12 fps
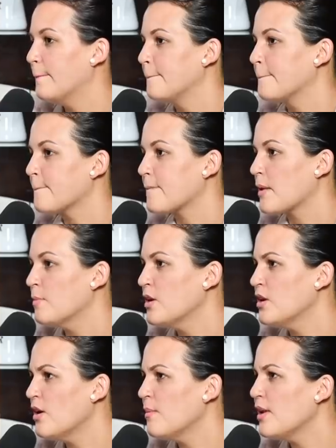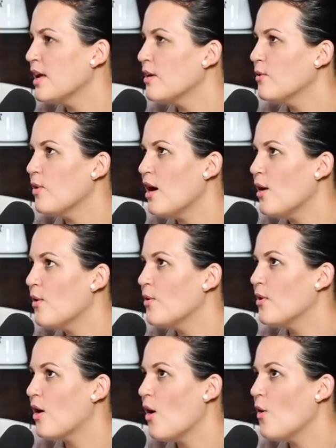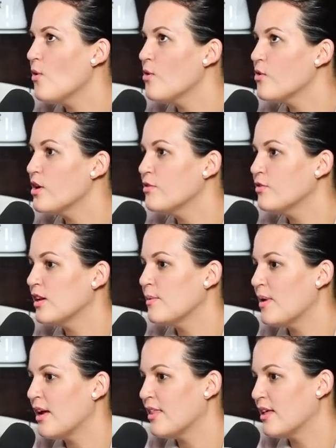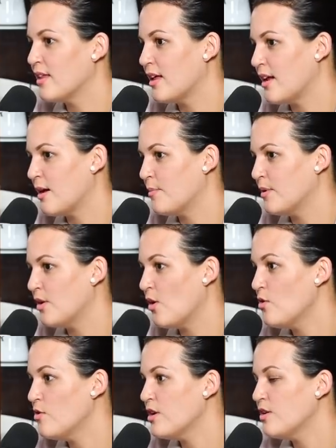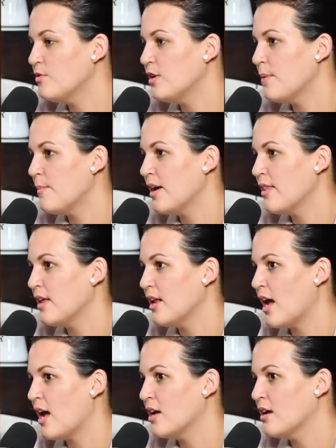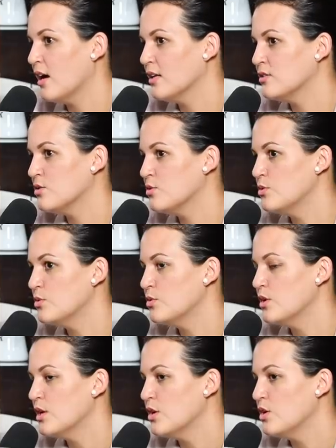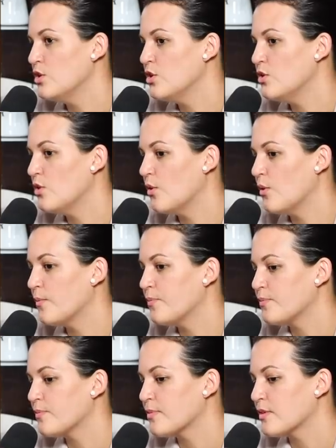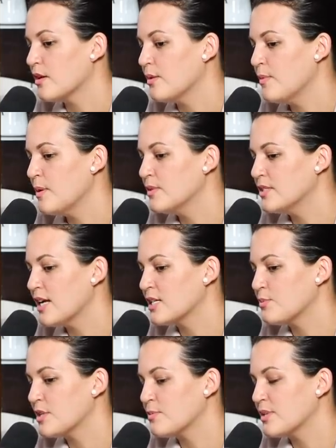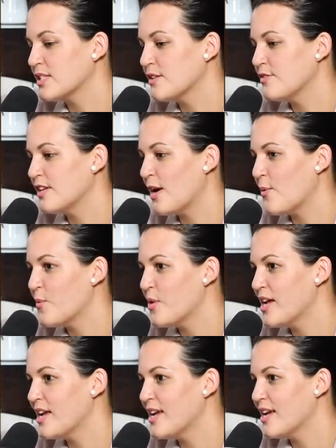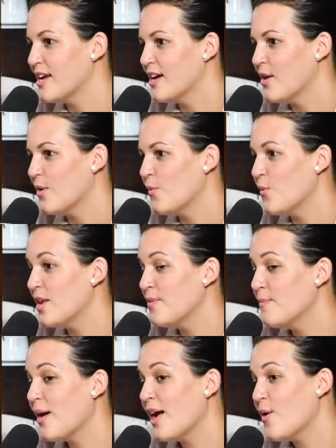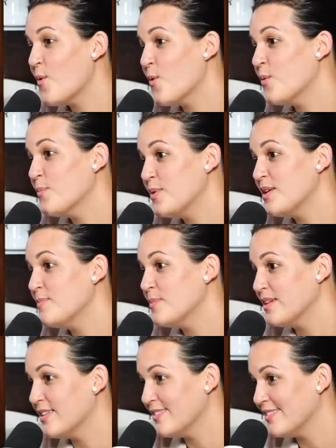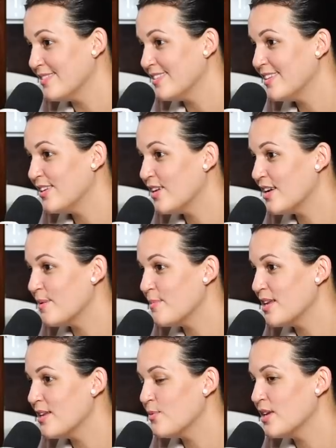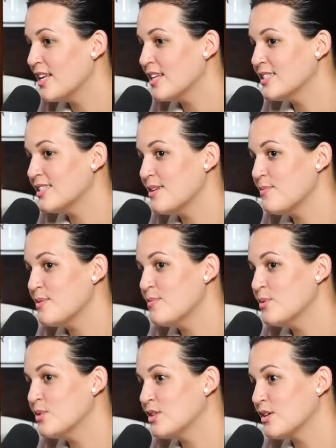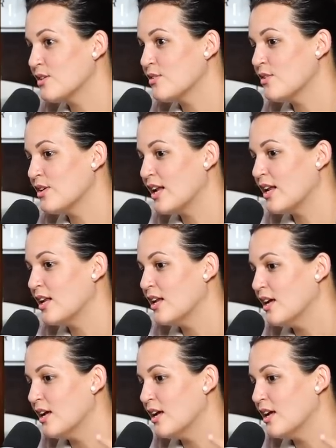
um, but now I'm like, wow, how grateful am I that that happened? How grateful am I that I got to, you know, be able to express myself in that way mm. with my own people. Mm. You know what I mean? With the same people who turn around and